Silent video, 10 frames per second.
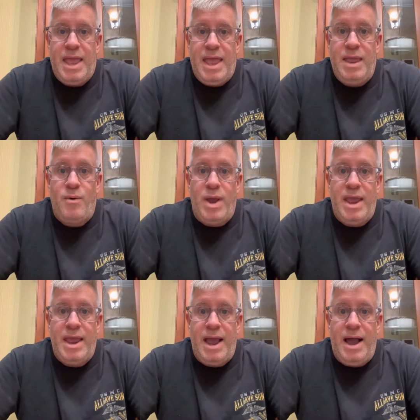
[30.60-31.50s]

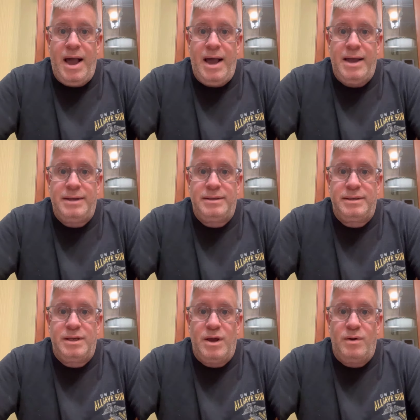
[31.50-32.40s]
anyway,
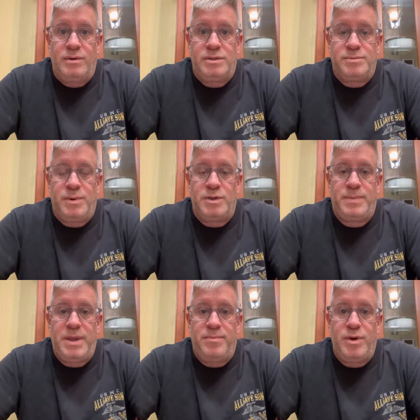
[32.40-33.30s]
you know, it's supposed to
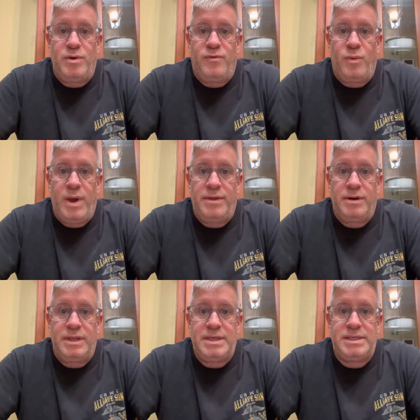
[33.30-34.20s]
be beautiful weather,
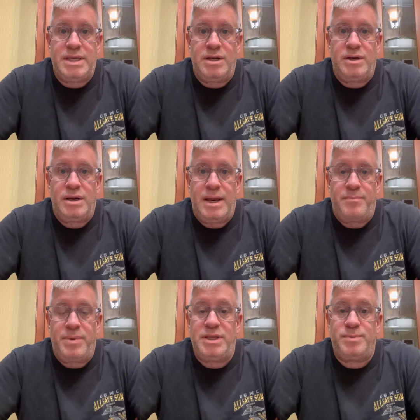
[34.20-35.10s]
at least here
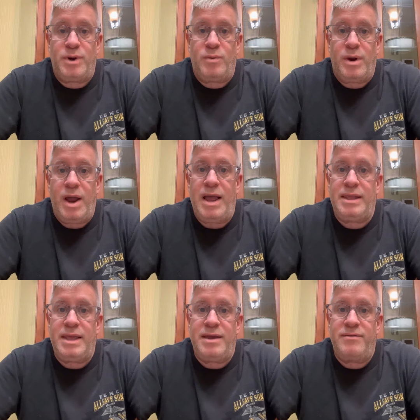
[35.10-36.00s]
in Pittsburgh where I
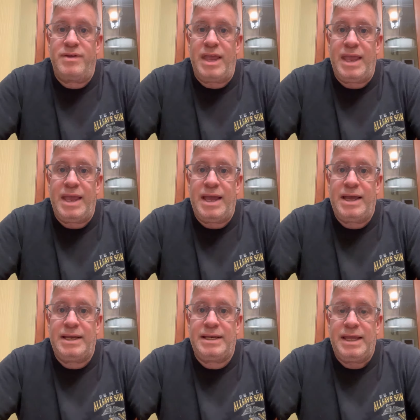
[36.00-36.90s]
live,
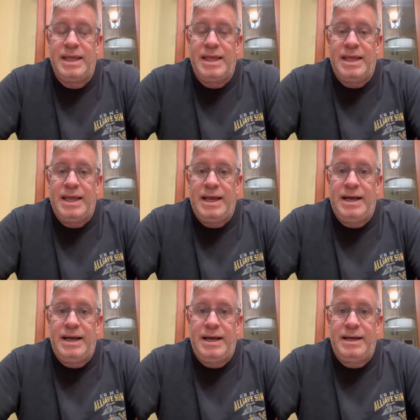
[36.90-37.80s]
and,
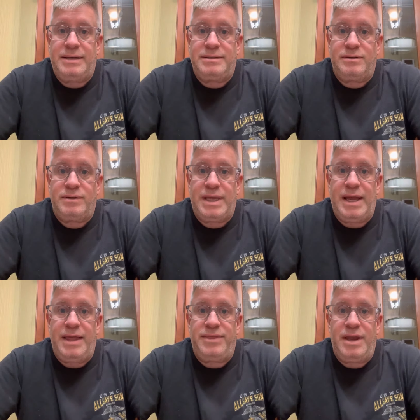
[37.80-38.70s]
you know, get
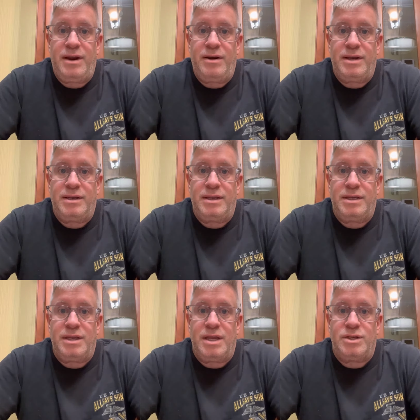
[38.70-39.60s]
out there
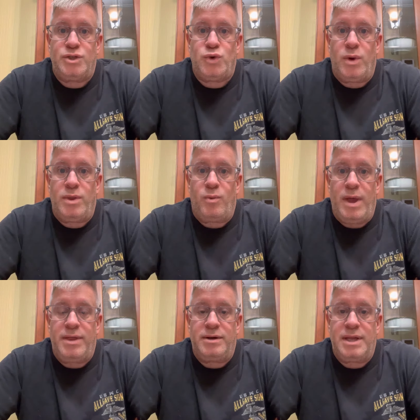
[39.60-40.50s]
and enjoy the
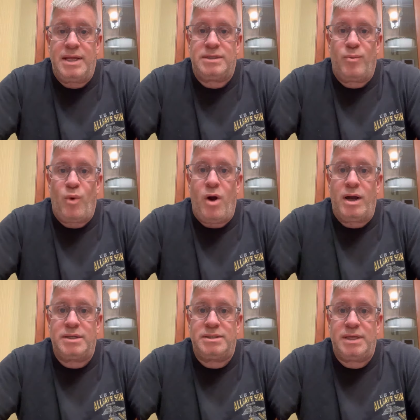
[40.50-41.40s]
weather, take some
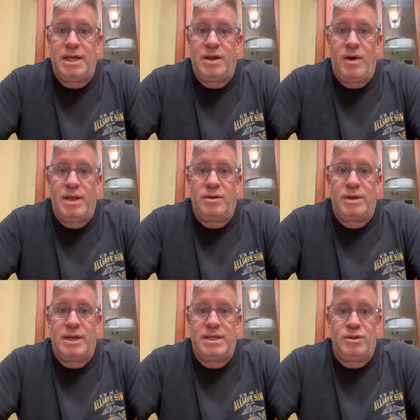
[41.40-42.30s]
walks. I know I took
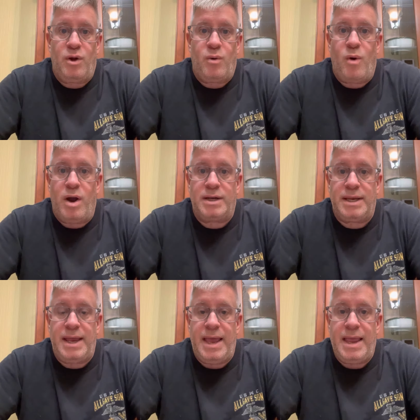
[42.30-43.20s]
a nice long walk
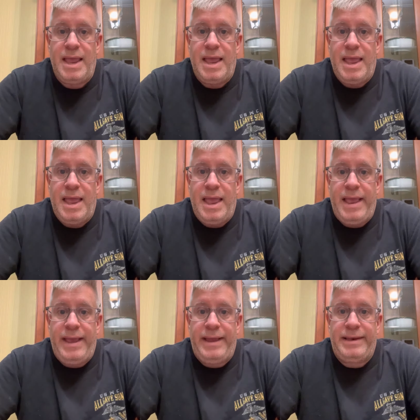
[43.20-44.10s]
today,
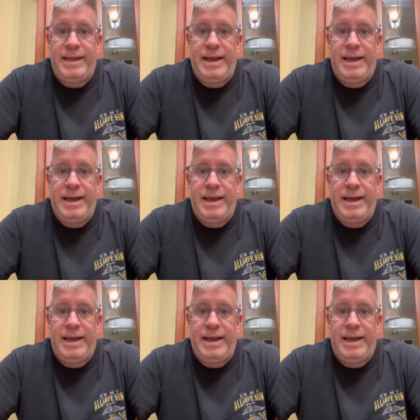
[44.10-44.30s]
and,